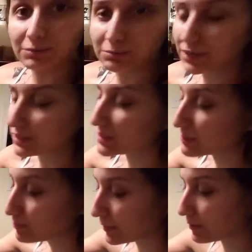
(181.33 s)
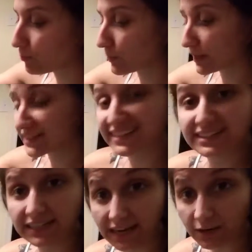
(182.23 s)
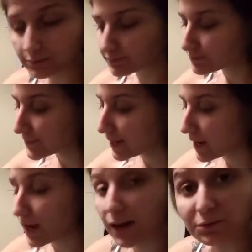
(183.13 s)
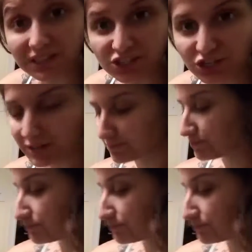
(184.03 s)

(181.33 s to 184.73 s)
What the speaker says: keep in place. But when I test it out, I will let you know.